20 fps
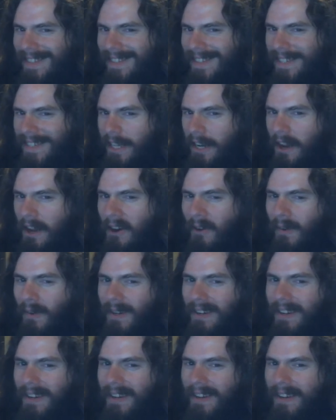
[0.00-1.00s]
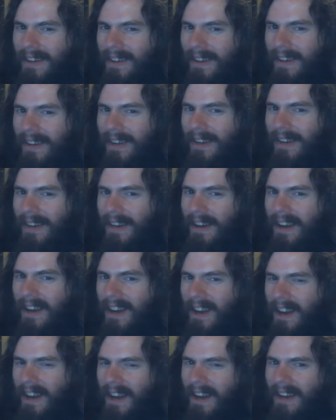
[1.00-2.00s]
You know,
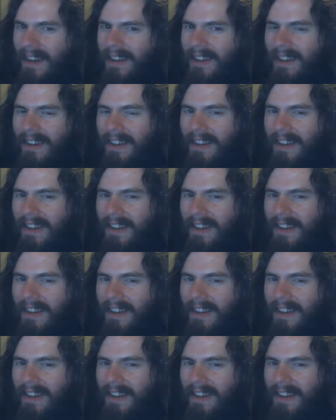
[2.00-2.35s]
uh,